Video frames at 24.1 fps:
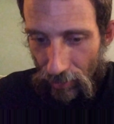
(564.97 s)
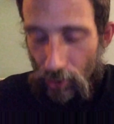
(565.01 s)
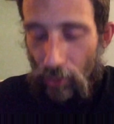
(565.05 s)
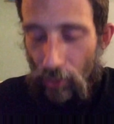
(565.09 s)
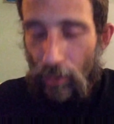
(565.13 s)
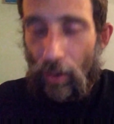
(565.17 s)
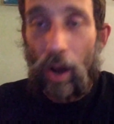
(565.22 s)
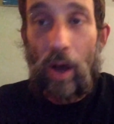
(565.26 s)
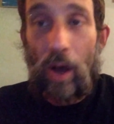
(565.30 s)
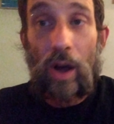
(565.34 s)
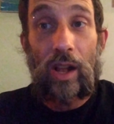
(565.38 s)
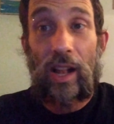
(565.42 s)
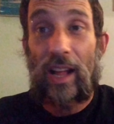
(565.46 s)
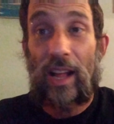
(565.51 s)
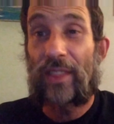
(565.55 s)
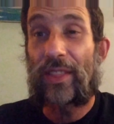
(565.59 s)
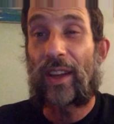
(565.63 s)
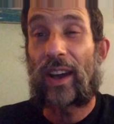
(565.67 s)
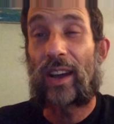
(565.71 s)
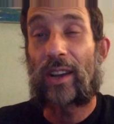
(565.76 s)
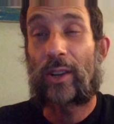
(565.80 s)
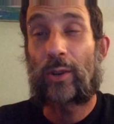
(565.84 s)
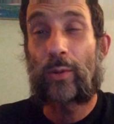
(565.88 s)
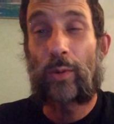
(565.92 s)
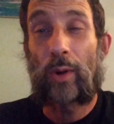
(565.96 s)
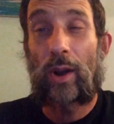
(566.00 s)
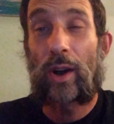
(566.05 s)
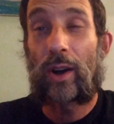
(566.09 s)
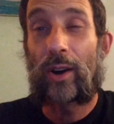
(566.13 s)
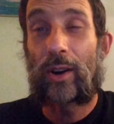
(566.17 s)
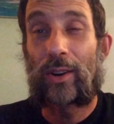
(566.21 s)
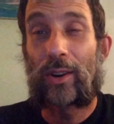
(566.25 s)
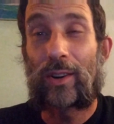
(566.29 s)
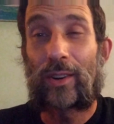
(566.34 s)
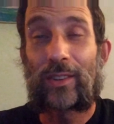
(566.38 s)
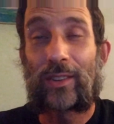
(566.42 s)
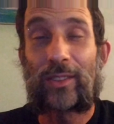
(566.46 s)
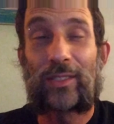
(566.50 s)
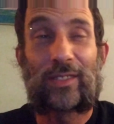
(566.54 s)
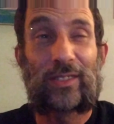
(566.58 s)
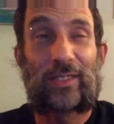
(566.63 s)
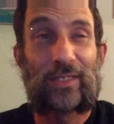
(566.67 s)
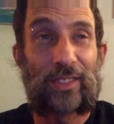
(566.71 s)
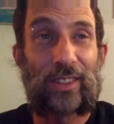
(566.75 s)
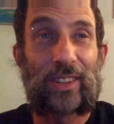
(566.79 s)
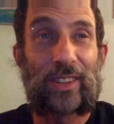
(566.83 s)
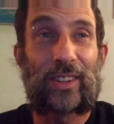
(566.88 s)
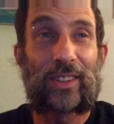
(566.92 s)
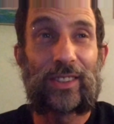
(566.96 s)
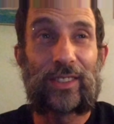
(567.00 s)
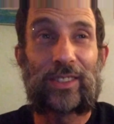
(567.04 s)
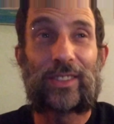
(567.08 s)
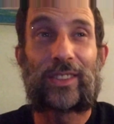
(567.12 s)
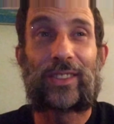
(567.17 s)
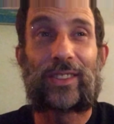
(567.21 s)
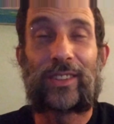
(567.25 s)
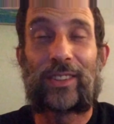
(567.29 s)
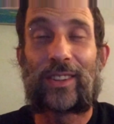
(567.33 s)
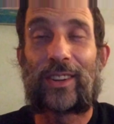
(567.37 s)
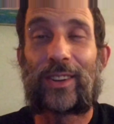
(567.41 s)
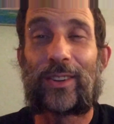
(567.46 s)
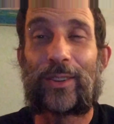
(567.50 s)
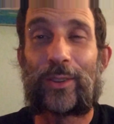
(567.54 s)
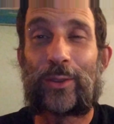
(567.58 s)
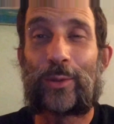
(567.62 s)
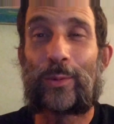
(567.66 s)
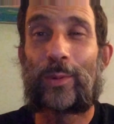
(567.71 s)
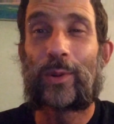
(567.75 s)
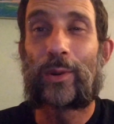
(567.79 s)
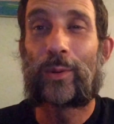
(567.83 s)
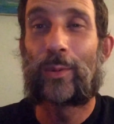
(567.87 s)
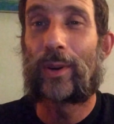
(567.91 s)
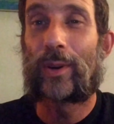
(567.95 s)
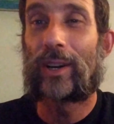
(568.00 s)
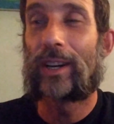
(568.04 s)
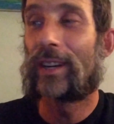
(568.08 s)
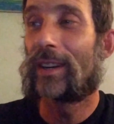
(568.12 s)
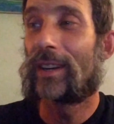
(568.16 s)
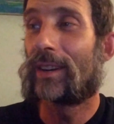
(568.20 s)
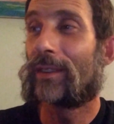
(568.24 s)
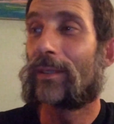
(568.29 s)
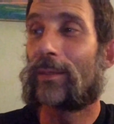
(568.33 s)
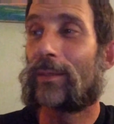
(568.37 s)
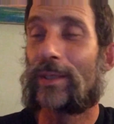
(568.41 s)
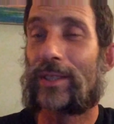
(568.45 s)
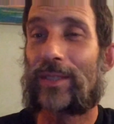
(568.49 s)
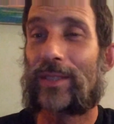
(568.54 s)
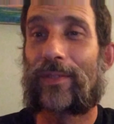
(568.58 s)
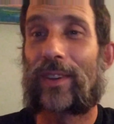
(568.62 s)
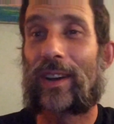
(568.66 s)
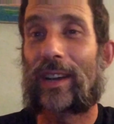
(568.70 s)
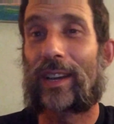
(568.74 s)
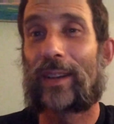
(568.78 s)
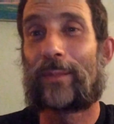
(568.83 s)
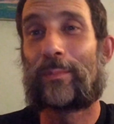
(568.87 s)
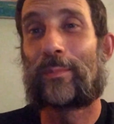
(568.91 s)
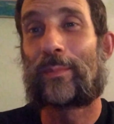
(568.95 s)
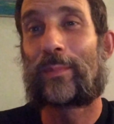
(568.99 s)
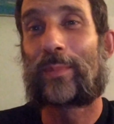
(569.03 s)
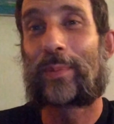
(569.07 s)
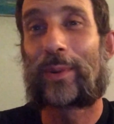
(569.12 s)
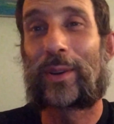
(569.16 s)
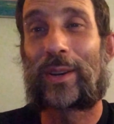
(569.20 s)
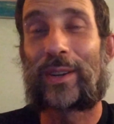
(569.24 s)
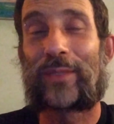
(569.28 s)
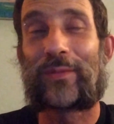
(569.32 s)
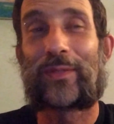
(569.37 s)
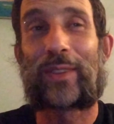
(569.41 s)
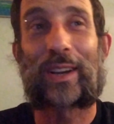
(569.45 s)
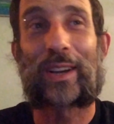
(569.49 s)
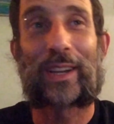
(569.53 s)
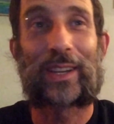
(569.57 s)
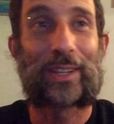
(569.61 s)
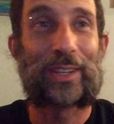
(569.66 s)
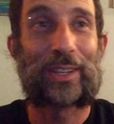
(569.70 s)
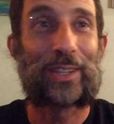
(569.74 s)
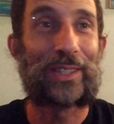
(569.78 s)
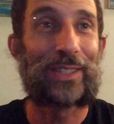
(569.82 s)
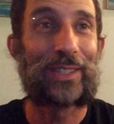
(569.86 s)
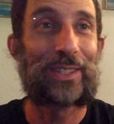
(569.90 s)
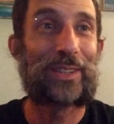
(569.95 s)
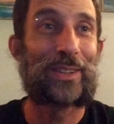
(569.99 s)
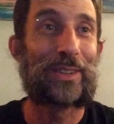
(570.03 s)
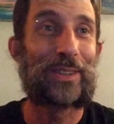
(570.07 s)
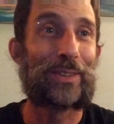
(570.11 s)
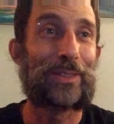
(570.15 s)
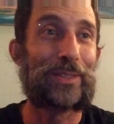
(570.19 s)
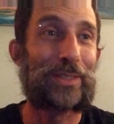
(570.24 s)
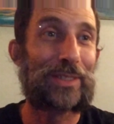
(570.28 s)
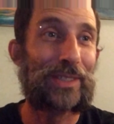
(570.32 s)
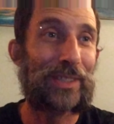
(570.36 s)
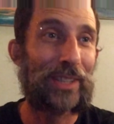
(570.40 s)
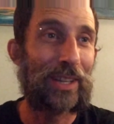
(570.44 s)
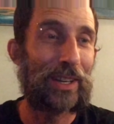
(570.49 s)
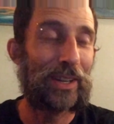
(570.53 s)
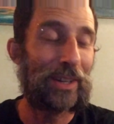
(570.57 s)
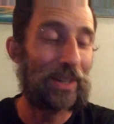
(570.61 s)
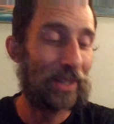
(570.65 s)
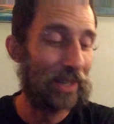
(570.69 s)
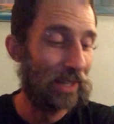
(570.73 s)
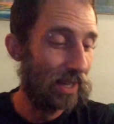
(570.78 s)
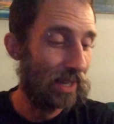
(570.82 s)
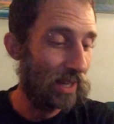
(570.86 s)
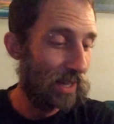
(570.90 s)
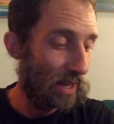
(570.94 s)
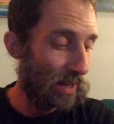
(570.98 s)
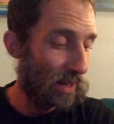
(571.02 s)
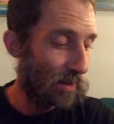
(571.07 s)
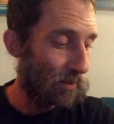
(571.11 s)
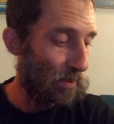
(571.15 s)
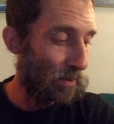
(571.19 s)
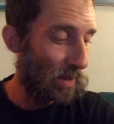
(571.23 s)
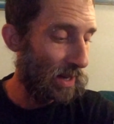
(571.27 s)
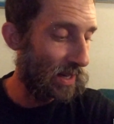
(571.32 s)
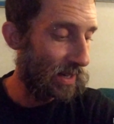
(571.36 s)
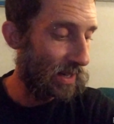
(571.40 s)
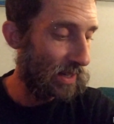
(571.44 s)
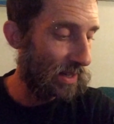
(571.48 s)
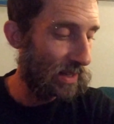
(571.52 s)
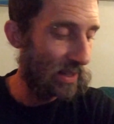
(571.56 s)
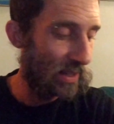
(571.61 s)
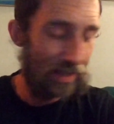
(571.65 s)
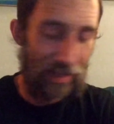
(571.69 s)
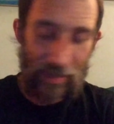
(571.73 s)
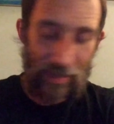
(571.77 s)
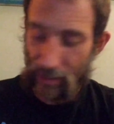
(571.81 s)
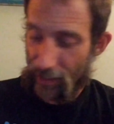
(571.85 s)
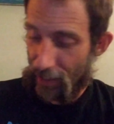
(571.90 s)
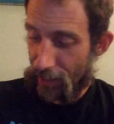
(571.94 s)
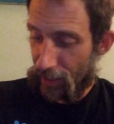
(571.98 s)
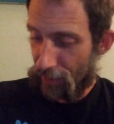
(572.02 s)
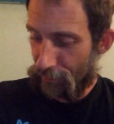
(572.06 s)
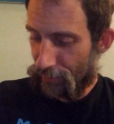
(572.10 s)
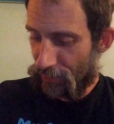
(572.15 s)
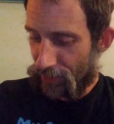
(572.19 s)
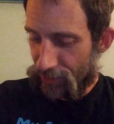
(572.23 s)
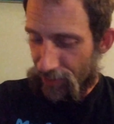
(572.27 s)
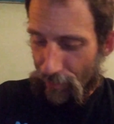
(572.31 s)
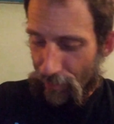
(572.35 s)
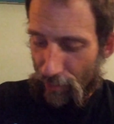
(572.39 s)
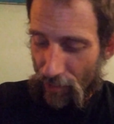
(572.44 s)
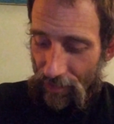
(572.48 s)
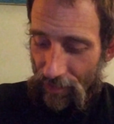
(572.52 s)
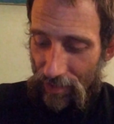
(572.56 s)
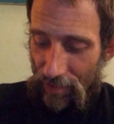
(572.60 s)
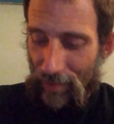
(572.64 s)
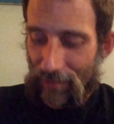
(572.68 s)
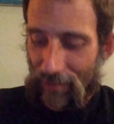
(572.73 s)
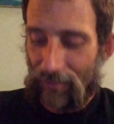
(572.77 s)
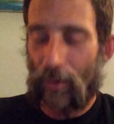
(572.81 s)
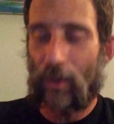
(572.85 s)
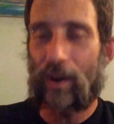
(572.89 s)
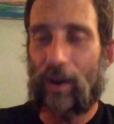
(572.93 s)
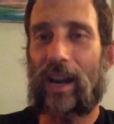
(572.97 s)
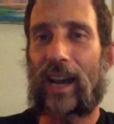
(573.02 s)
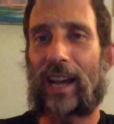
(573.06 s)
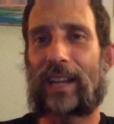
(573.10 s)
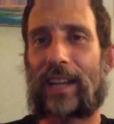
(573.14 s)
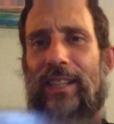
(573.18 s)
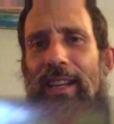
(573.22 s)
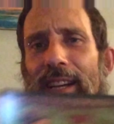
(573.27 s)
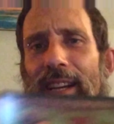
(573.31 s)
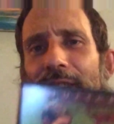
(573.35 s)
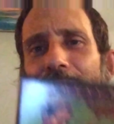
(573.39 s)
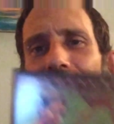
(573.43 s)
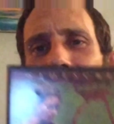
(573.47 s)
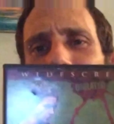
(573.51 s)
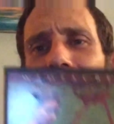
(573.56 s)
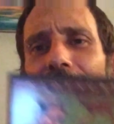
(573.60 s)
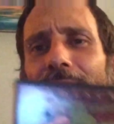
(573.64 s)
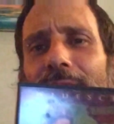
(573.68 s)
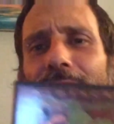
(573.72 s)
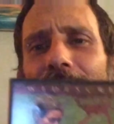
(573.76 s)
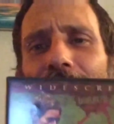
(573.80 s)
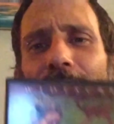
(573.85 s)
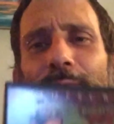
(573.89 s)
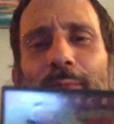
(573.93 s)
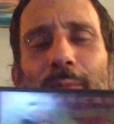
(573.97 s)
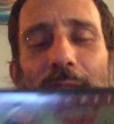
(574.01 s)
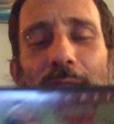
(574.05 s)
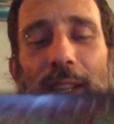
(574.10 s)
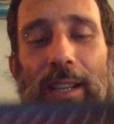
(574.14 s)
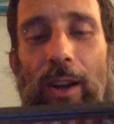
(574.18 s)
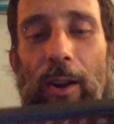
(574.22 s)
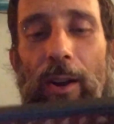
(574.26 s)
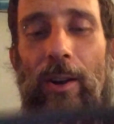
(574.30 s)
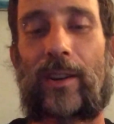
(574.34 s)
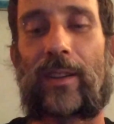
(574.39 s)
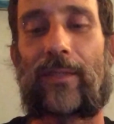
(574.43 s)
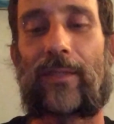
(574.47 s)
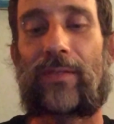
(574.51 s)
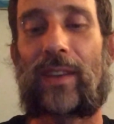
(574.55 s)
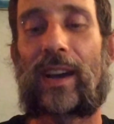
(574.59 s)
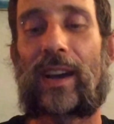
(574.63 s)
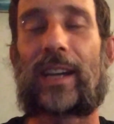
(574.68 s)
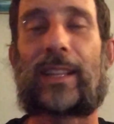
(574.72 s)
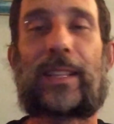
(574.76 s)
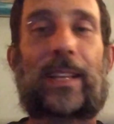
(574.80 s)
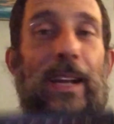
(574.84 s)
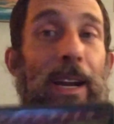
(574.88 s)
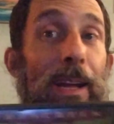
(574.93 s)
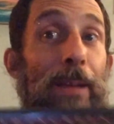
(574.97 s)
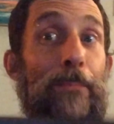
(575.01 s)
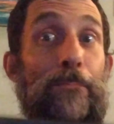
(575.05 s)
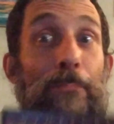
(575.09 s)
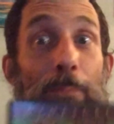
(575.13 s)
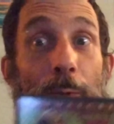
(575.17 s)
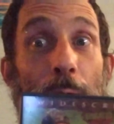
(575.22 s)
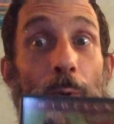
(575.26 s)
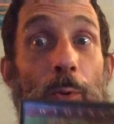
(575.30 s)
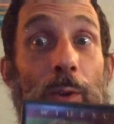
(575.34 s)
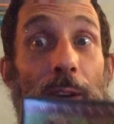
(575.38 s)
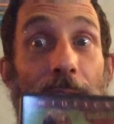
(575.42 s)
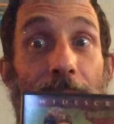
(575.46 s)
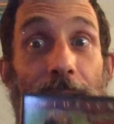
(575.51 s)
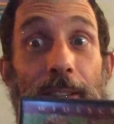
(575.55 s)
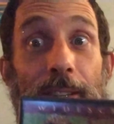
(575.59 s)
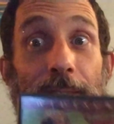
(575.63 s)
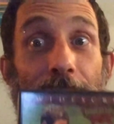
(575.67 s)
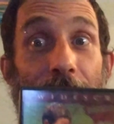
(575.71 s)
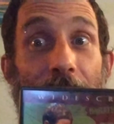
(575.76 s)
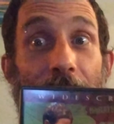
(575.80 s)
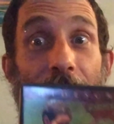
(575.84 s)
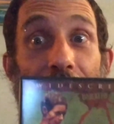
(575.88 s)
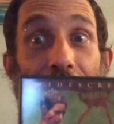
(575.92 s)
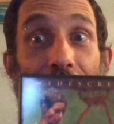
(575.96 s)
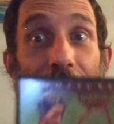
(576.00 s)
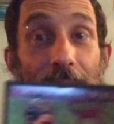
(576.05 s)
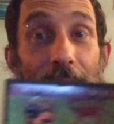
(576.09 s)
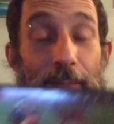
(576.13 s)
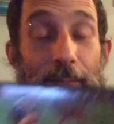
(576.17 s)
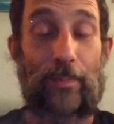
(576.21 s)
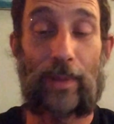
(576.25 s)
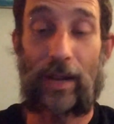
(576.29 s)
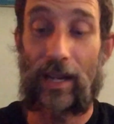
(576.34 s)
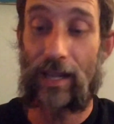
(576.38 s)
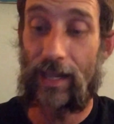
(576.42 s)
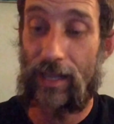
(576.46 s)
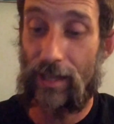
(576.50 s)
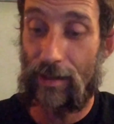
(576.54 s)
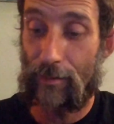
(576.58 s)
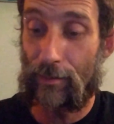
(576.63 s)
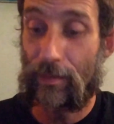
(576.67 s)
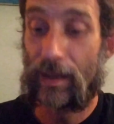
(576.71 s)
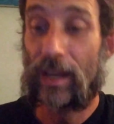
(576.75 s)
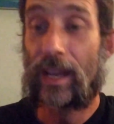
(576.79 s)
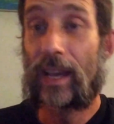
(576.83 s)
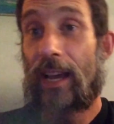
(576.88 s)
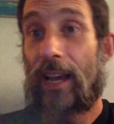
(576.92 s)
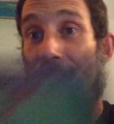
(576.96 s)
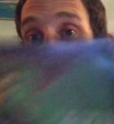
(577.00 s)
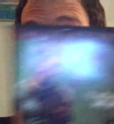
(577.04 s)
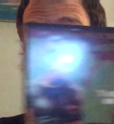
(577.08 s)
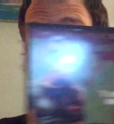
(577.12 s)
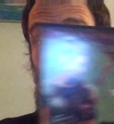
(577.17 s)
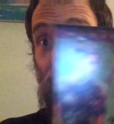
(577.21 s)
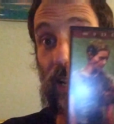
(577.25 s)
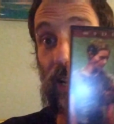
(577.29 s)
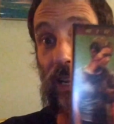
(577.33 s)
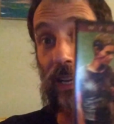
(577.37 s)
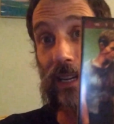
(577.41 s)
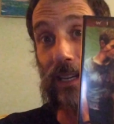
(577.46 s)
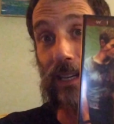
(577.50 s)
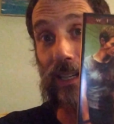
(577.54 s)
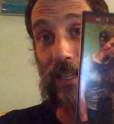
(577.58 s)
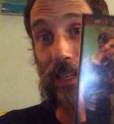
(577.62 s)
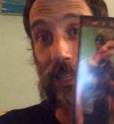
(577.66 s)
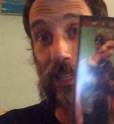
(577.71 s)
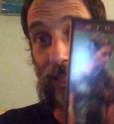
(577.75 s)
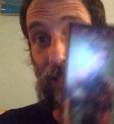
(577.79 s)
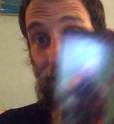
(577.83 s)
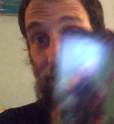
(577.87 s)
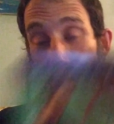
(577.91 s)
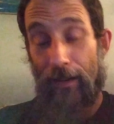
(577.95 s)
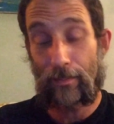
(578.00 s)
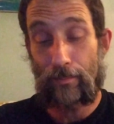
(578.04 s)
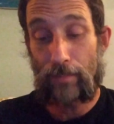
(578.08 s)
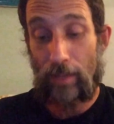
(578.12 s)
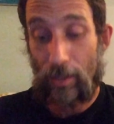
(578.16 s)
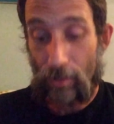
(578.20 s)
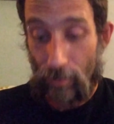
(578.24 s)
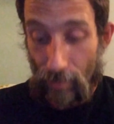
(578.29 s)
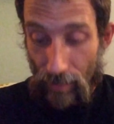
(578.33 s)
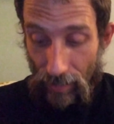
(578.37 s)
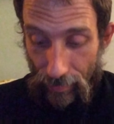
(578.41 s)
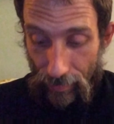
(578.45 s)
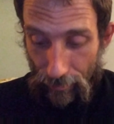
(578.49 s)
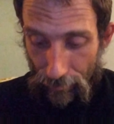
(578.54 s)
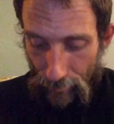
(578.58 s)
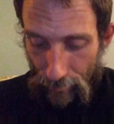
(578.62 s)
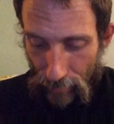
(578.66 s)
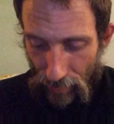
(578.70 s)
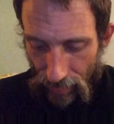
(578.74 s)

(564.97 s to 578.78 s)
Crawl, I thought Crawl, their newer one, was fucking pretty fucking good too. So, but there's a movie before High Tension that is really hard to find that I'm going to find by him, and I need to get this on Blu-ray.